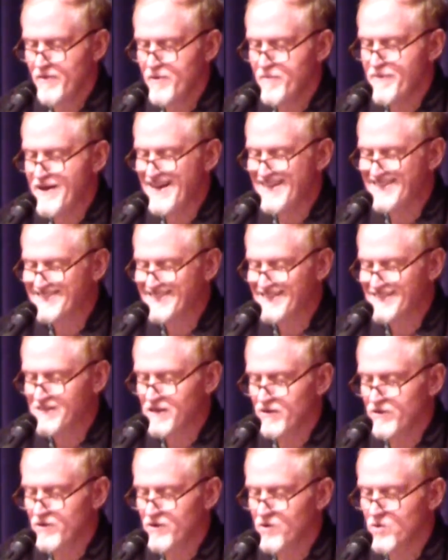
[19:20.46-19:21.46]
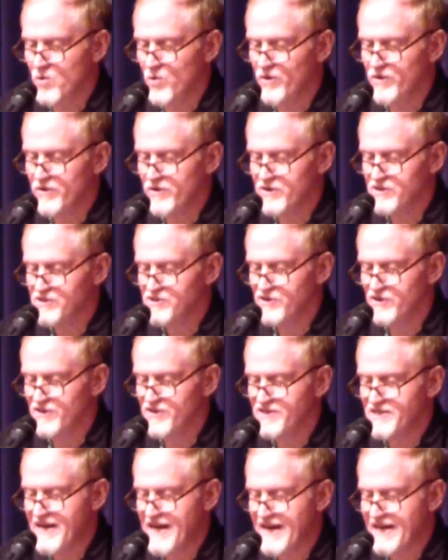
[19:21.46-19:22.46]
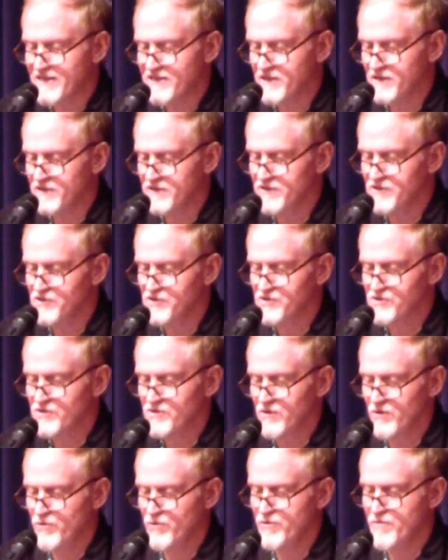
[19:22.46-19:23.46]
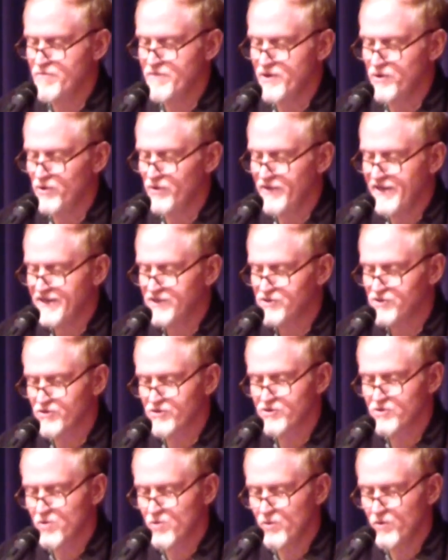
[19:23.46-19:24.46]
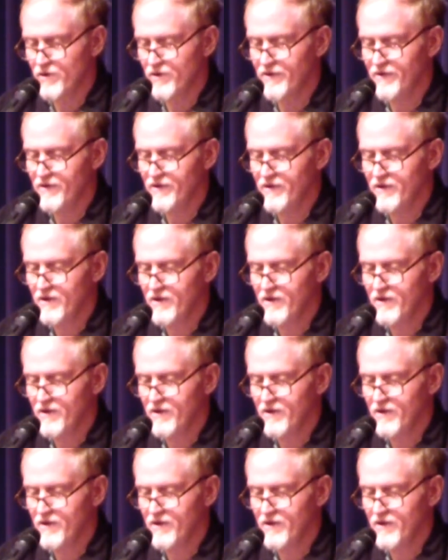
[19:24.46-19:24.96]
The baskets on their court are still intact, at least, although the metal nets are torn.